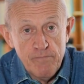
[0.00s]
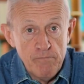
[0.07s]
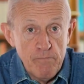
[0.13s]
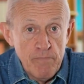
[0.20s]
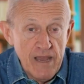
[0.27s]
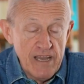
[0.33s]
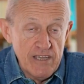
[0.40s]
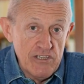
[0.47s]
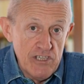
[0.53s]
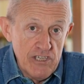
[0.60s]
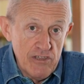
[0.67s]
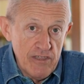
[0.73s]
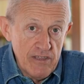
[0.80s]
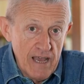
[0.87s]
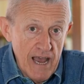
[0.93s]

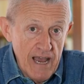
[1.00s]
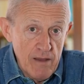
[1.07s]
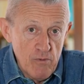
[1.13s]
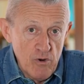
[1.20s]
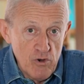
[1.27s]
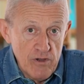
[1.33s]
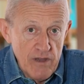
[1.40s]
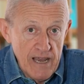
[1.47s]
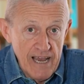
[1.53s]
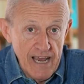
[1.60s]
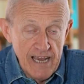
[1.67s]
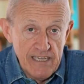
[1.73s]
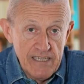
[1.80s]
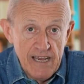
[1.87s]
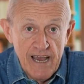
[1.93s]
placing time on the
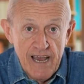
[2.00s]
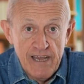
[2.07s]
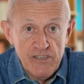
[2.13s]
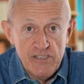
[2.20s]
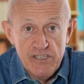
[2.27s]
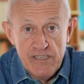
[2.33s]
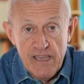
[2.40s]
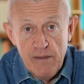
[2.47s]
x-axis